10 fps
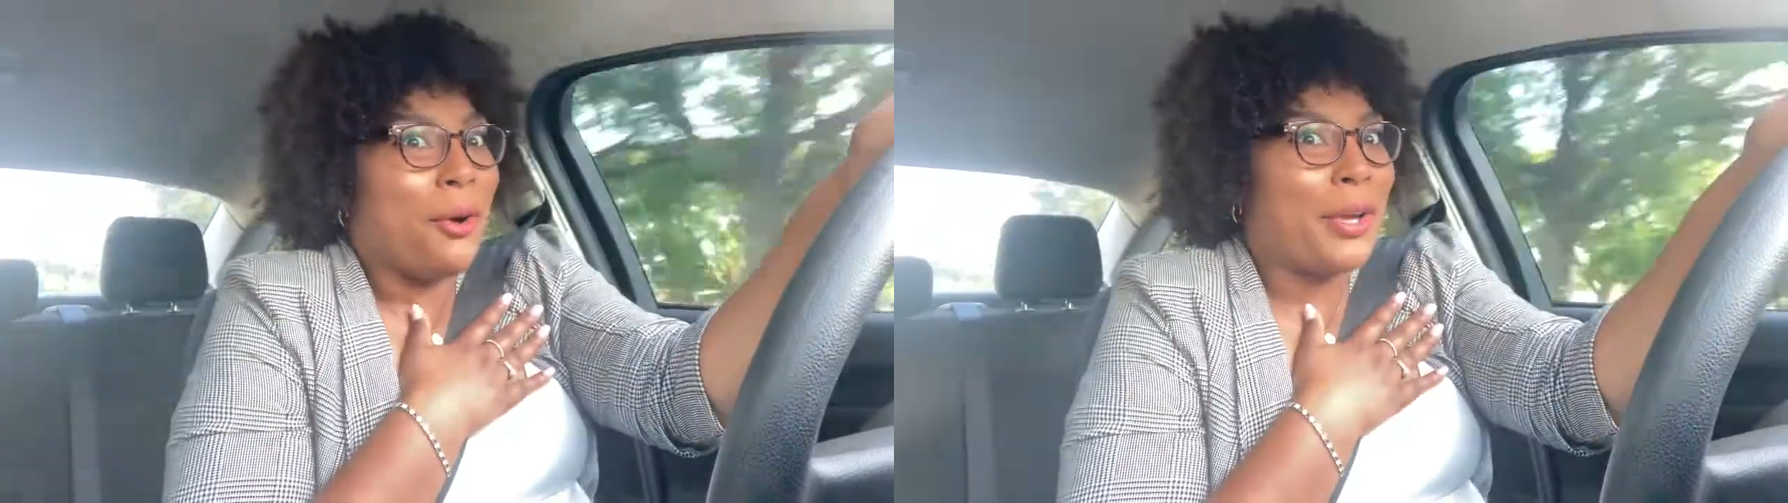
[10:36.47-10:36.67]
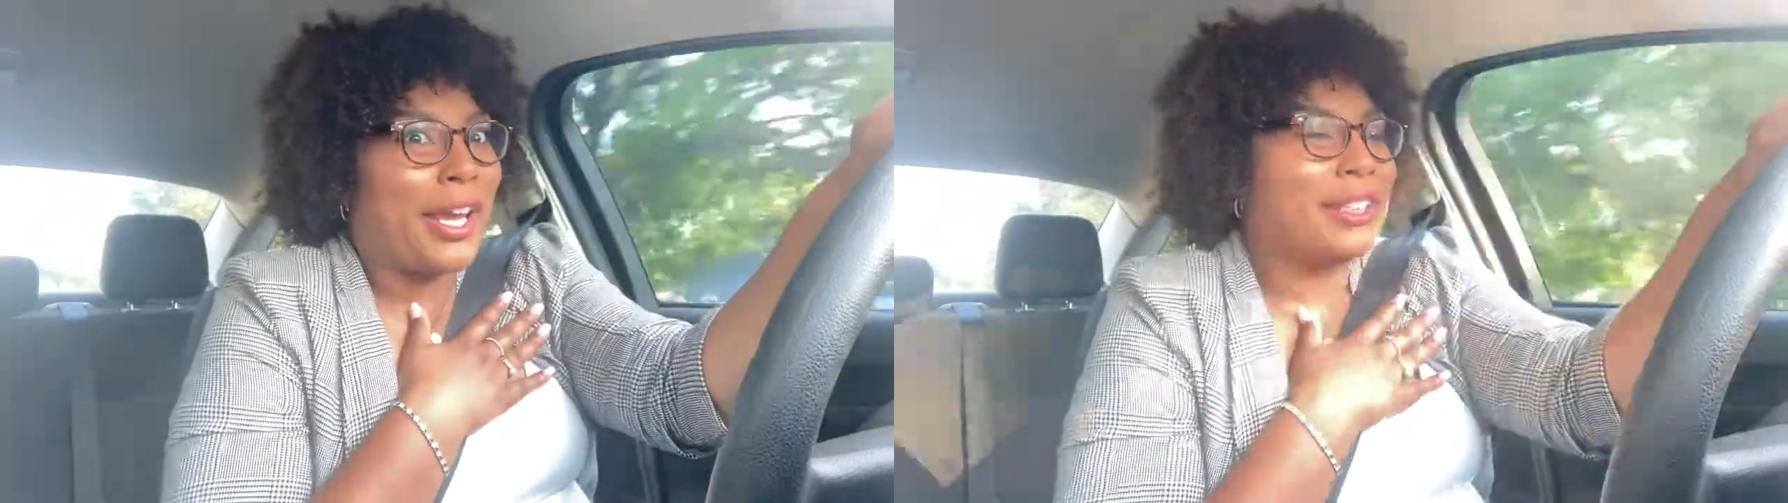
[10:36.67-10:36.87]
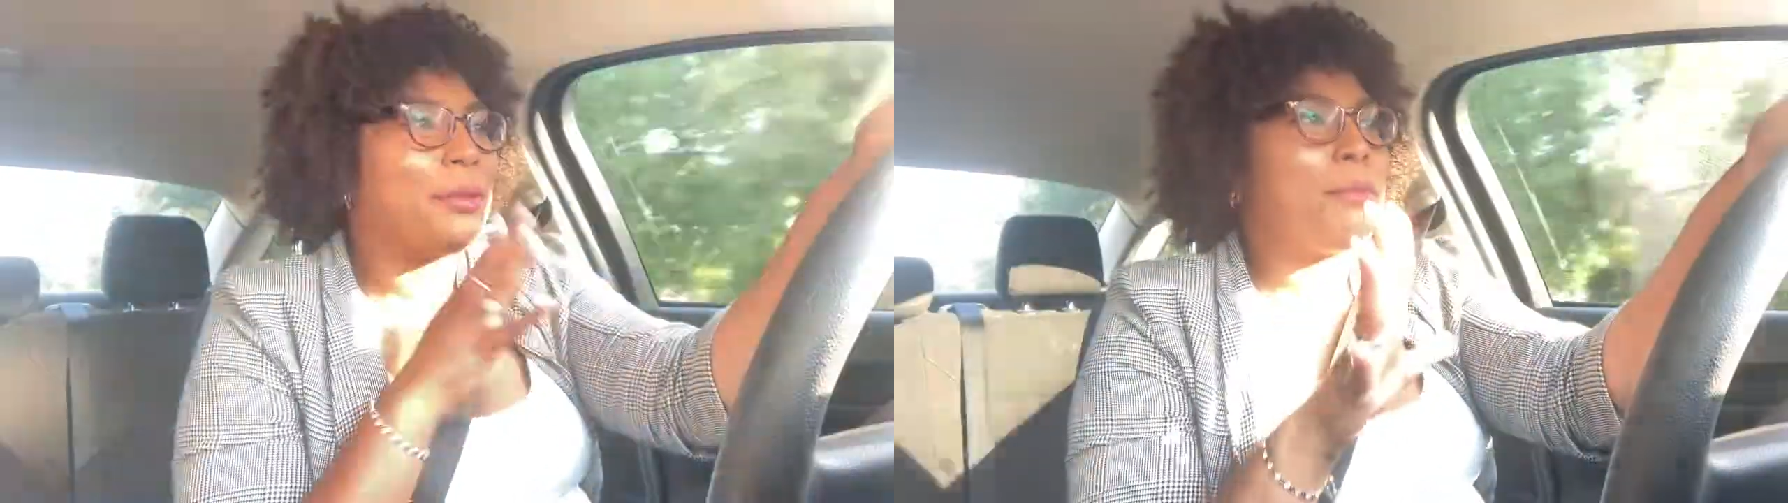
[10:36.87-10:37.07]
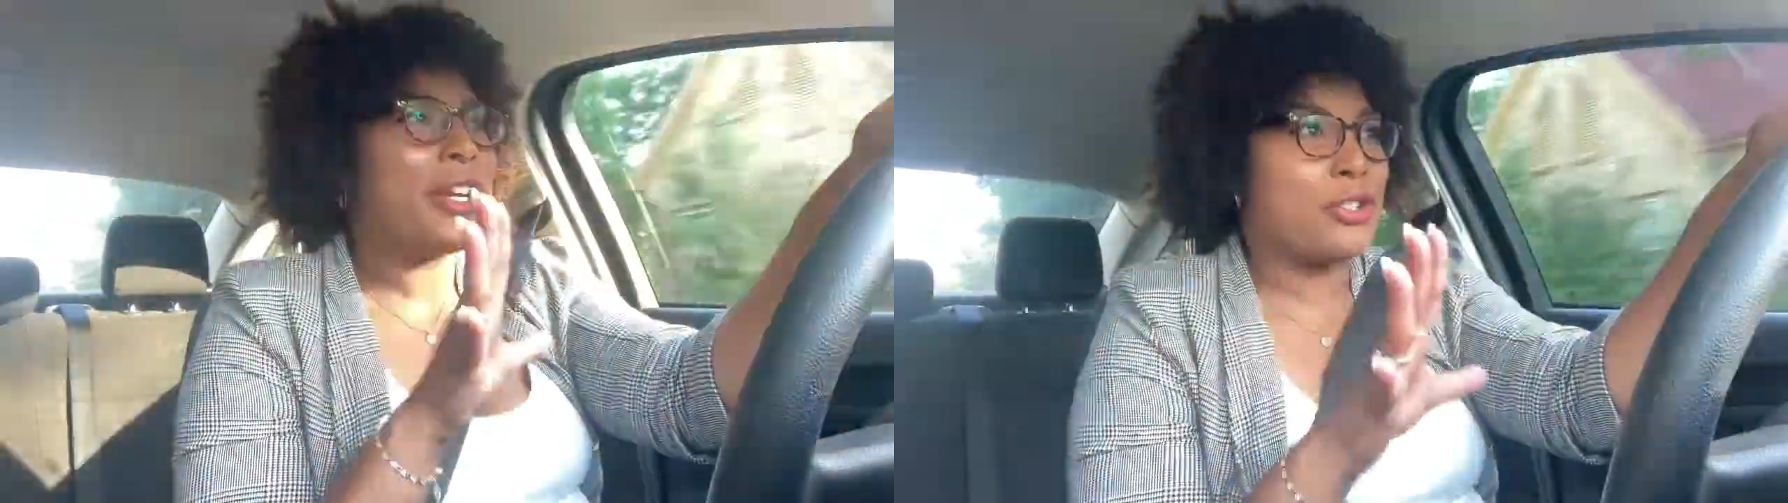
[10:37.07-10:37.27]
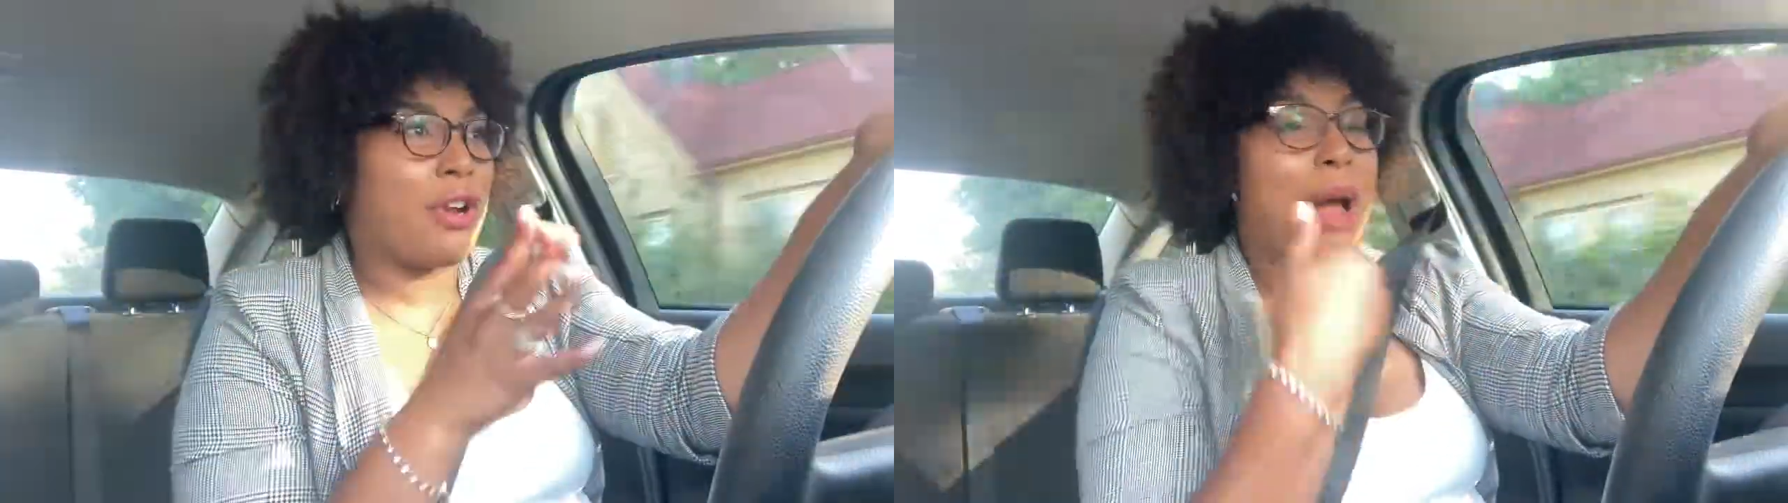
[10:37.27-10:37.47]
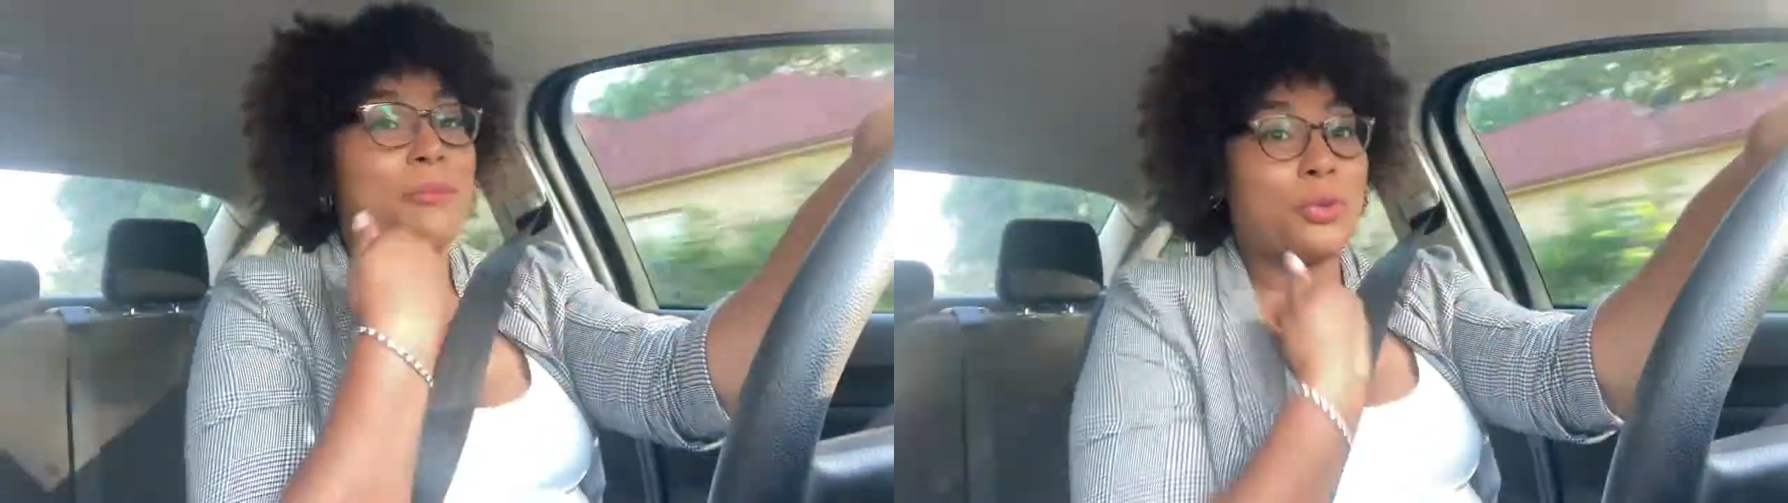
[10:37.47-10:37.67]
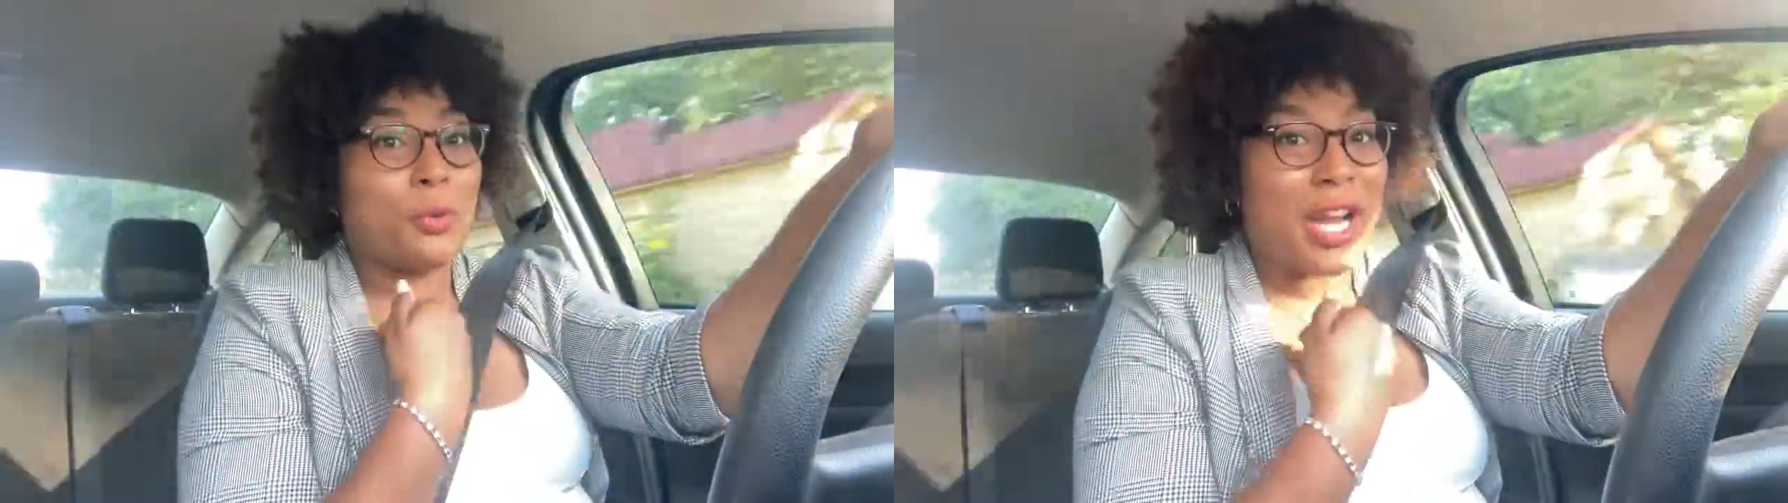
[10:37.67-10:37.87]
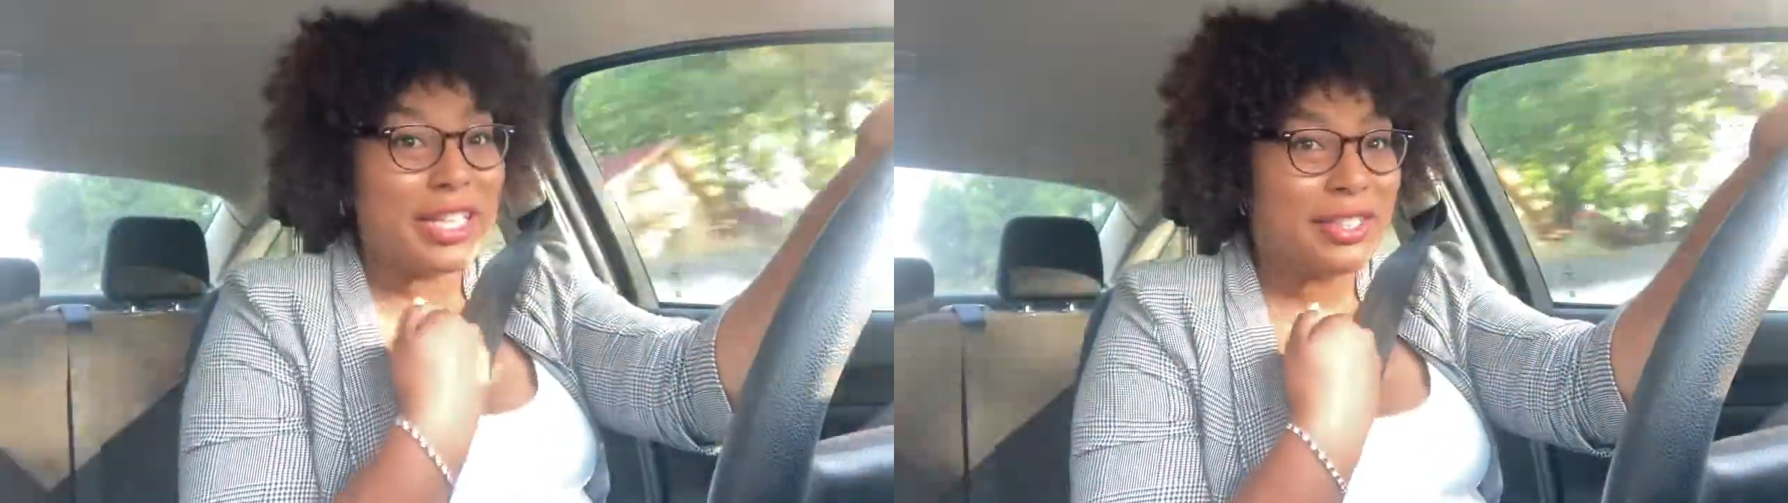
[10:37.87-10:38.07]
okay, let me make sure I'm doing
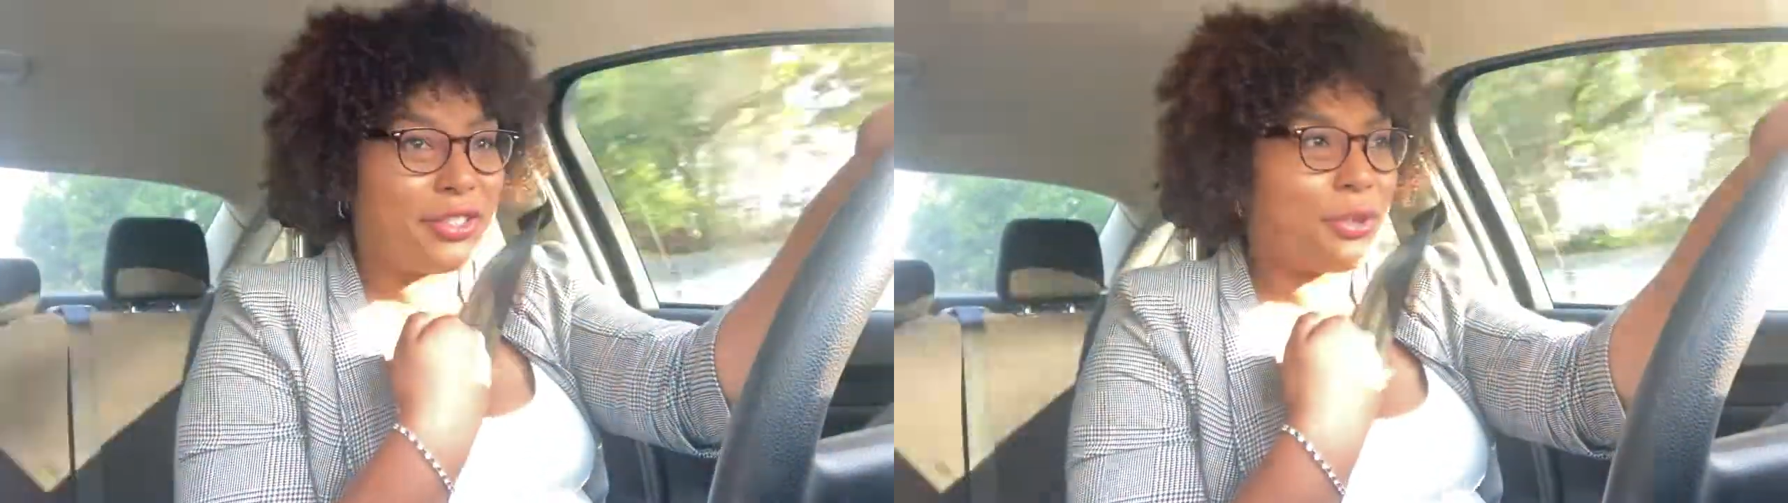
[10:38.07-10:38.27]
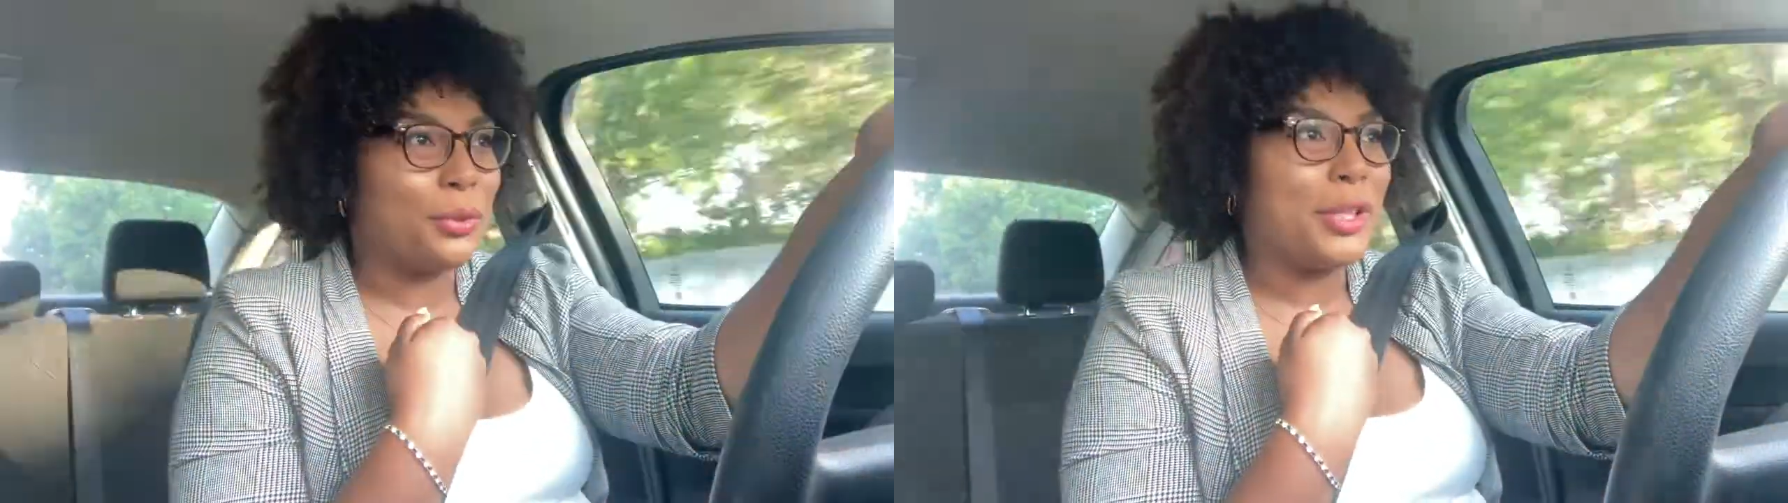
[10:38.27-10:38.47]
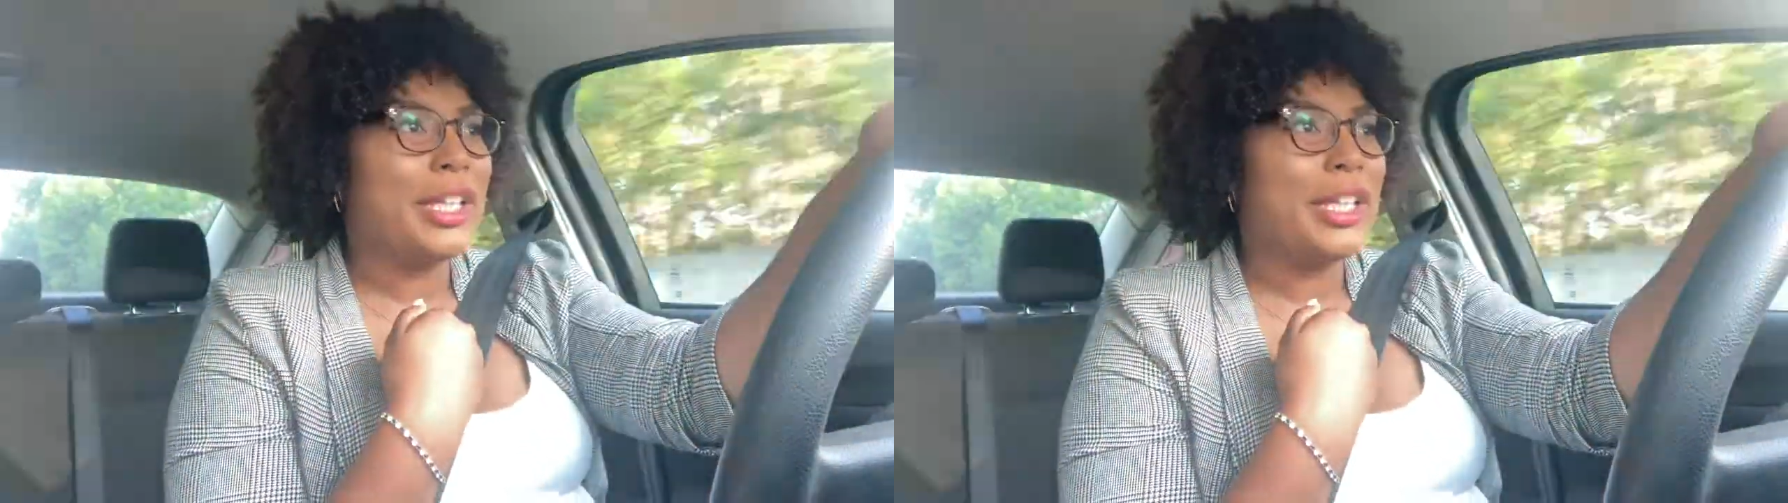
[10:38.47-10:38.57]
what I need to do